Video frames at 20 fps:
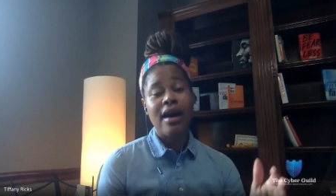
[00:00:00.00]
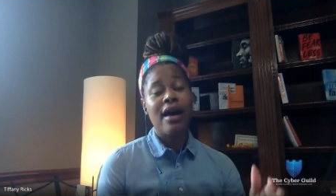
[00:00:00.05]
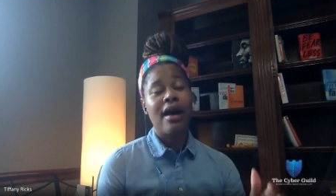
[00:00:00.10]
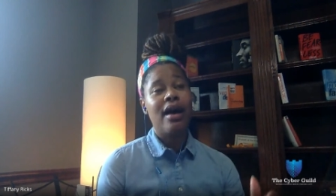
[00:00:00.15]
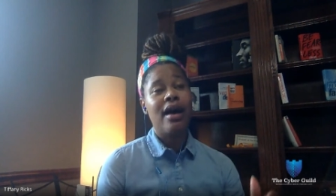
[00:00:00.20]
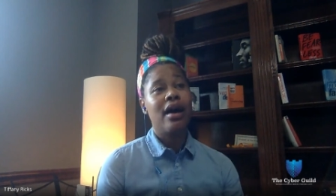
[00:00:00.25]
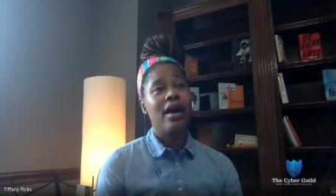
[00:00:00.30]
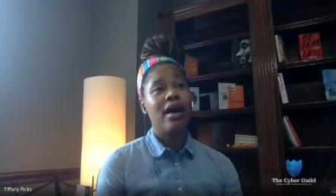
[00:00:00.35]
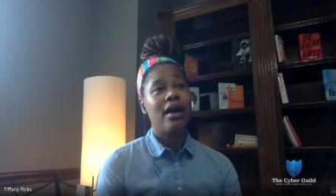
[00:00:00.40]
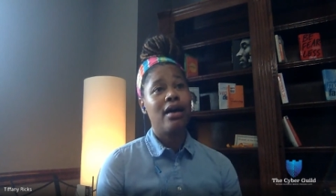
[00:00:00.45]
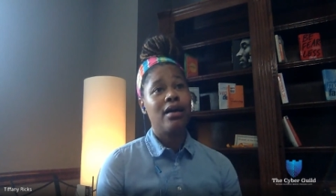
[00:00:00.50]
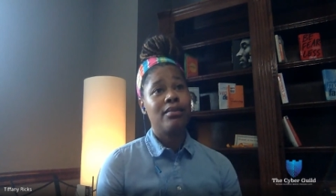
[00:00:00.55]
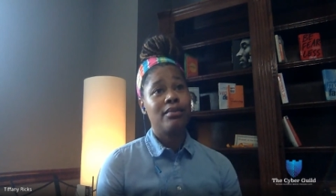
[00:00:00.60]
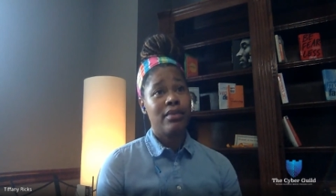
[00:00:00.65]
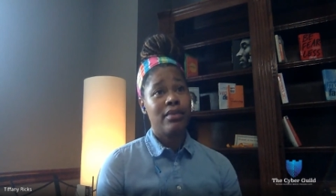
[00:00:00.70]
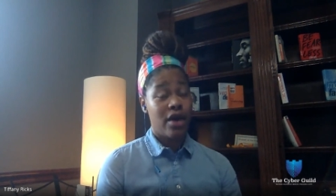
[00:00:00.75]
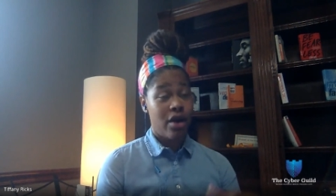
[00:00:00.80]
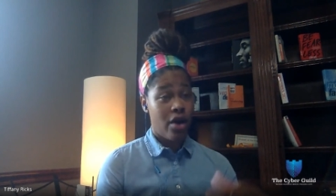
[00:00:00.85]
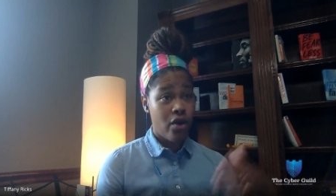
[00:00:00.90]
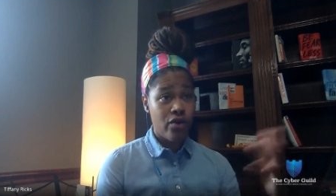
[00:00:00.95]

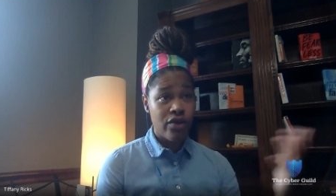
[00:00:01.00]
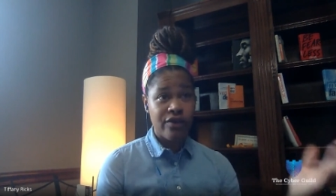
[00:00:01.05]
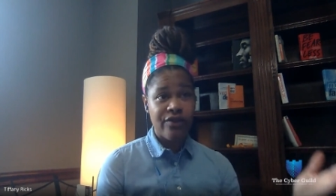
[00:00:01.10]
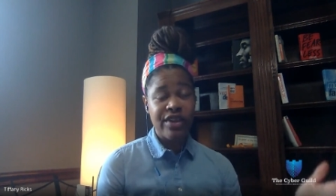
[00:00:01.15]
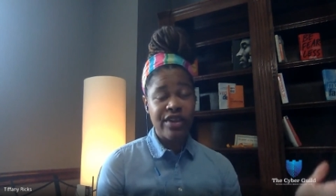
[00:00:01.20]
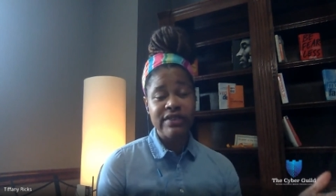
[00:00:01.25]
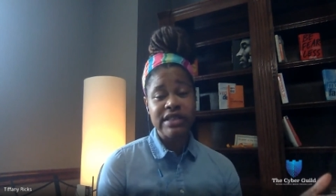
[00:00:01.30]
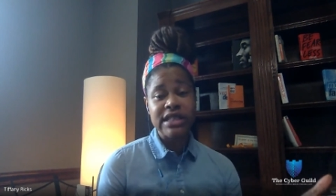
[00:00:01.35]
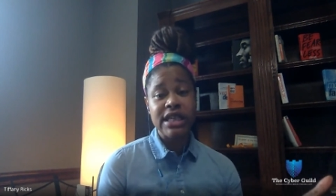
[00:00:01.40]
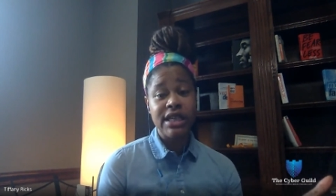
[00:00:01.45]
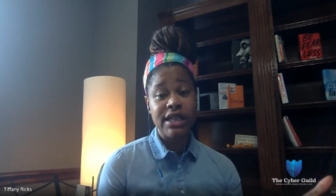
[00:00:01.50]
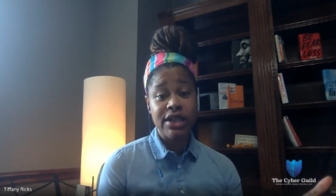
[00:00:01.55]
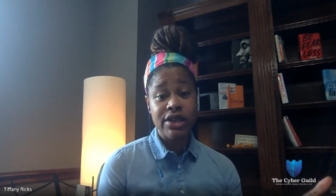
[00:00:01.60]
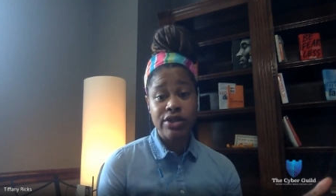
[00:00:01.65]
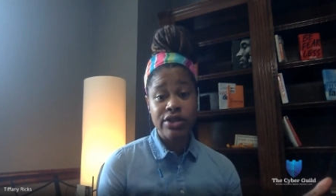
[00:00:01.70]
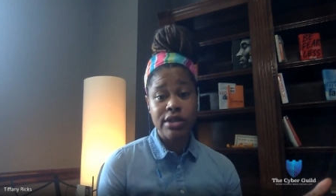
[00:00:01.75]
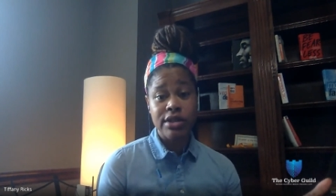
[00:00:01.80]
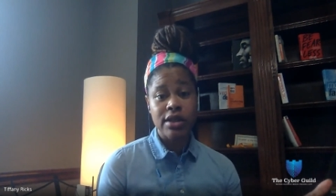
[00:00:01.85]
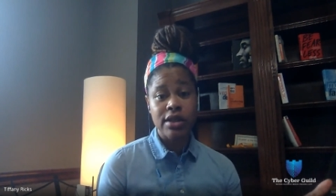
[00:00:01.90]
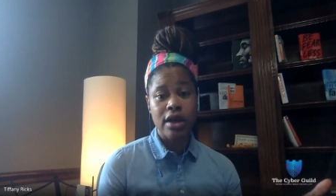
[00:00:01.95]
over 15
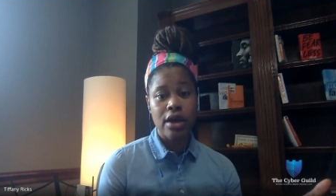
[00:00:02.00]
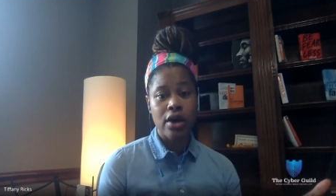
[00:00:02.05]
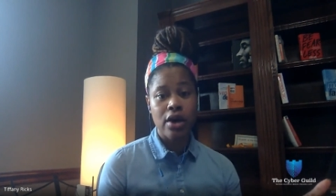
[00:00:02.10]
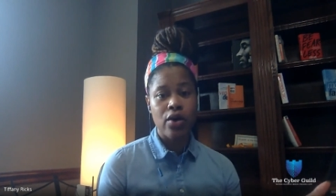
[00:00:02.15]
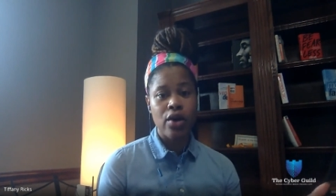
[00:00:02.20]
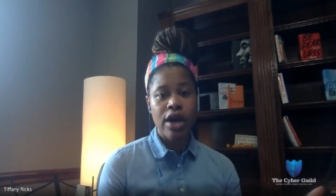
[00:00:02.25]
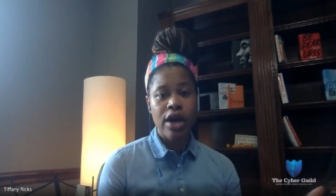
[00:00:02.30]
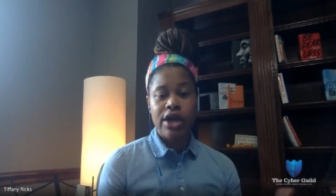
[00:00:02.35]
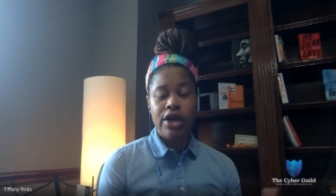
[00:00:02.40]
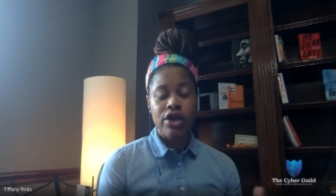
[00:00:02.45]
years ago.